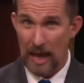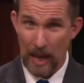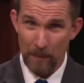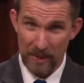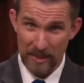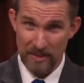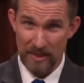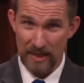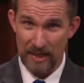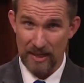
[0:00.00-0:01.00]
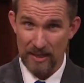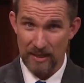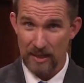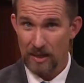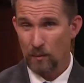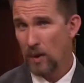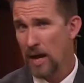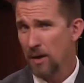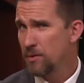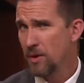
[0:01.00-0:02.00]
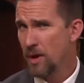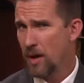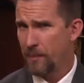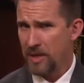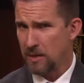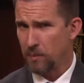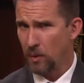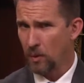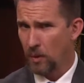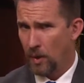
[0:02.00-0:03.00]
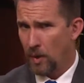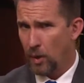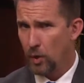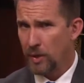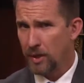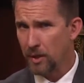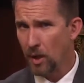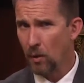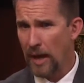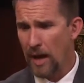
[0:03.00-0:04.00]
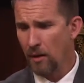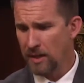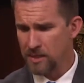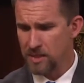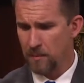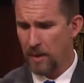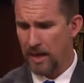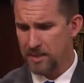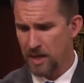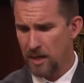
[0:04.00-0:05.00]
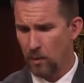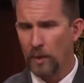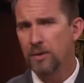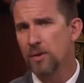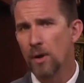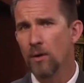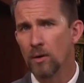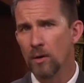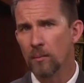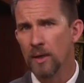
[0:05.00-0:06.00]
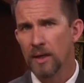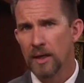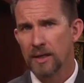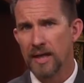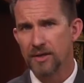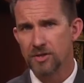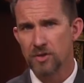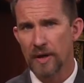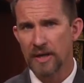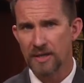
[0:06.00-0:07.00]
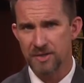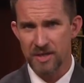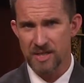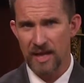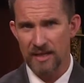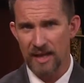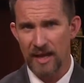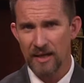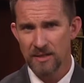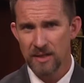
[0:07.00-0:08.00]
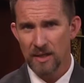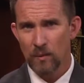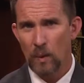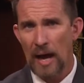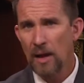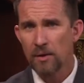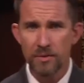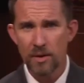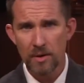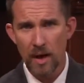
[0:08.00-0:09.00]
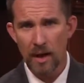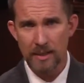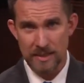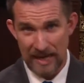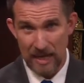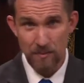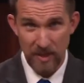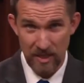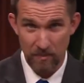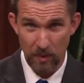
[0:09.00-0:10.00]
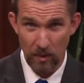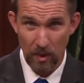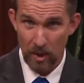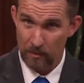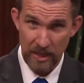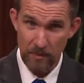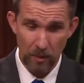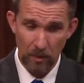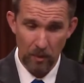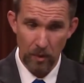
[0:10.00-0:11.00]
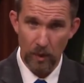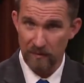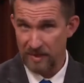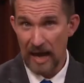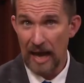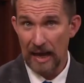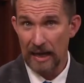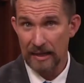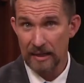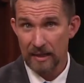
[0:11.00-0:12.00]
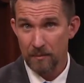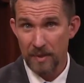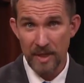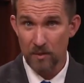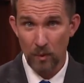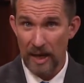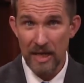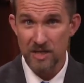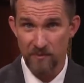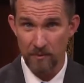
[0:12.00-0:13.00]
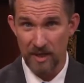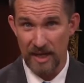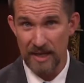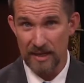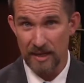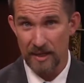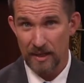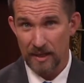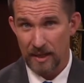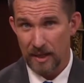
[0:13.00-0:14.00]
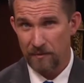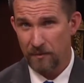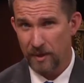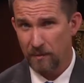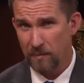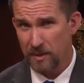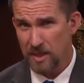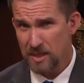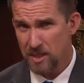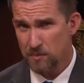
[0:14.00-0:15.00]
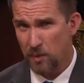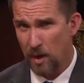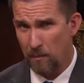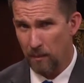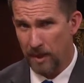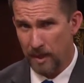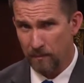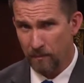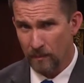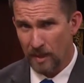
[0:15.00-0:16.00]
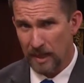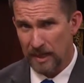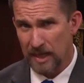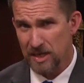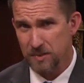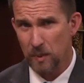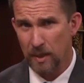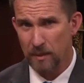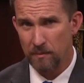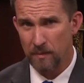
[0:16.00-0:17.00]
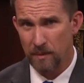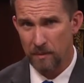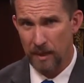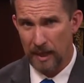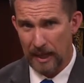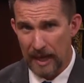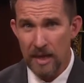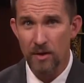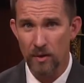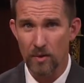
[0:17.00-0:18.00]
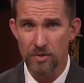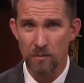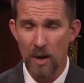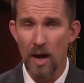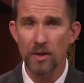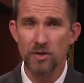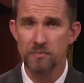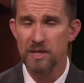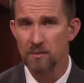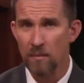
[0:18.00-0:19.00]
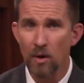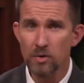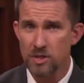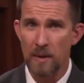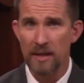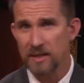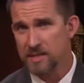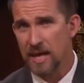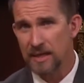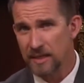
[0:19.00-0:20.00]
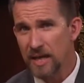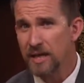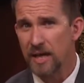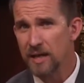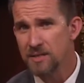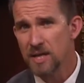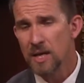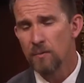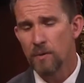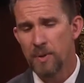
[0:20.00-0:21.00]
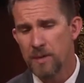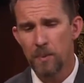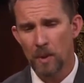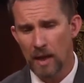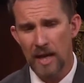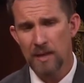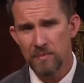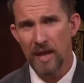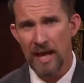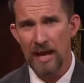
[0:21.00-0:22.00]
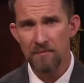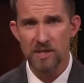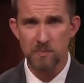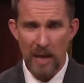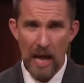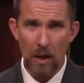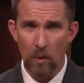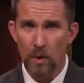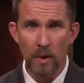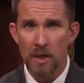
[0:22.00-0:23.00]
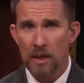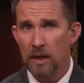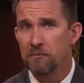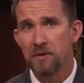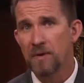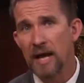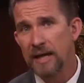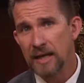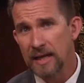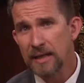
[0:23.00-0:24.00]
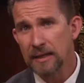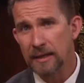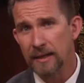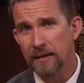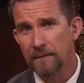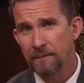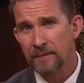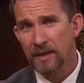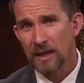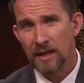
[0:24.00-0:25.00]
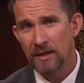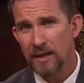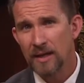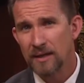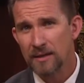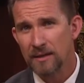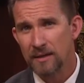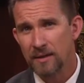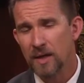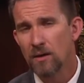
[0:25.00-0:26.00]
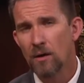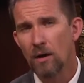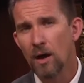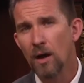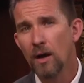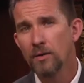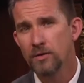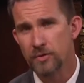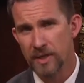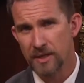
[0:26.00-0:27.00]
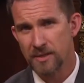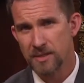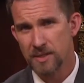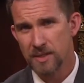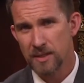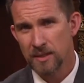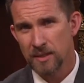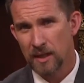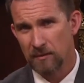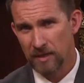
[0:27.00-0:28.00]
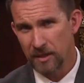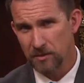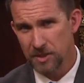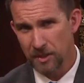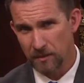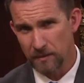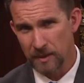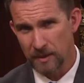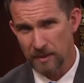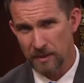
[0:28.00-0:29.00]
happening today? Why are there not people who can go out and somebody's got a withered arm and they can straighten it just like that? Why are there not dead people, people who have died, being raised from the dead? And friend, this is probably, I guess, what angers or bothers me the most about this idea is when people claim they have this power of divine healing, and yet there are hundreds of little children